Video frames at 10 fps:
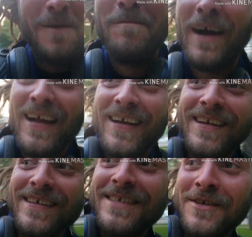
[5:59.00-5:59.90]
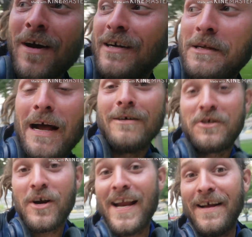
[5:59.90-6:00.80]
But so I was
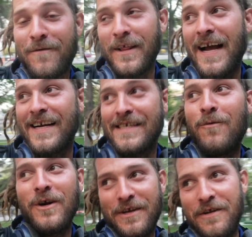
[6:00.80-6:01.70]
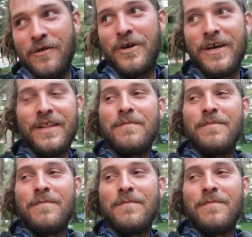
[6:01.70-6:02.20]
training for that because I wanted to do good in the